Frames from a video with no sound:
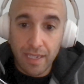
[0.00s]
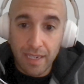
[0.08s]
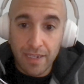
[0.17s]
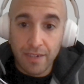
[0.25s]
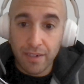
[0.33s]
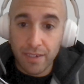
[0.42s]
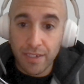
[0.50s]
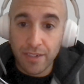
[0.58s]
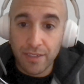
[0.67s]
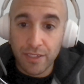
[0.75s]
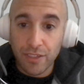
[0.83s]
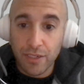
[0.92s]
in
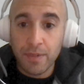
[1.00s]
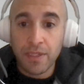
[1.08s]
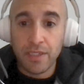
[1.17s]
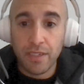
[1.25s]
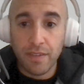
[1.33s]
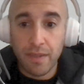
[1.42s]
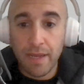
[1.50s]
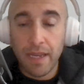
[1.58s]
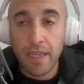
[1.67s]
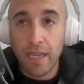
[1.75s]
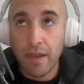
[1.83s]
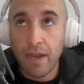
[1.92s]
your descriptions of
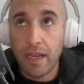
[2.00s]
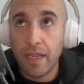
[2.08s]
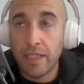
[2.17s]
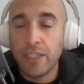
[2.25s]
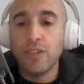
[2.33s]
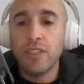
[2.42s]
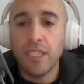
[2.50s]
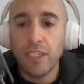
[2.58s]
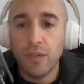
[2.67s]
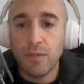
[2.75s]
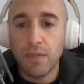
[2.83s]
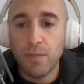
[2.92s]
them. Did you say
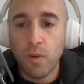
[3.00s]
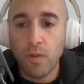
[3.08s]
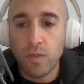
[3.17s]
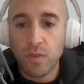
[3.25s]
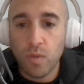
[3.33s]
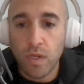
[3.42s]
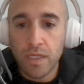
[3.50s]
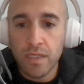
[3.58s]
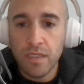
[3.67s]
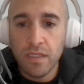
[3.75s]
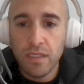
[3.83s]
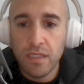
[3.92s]
Yom Kippur was 1?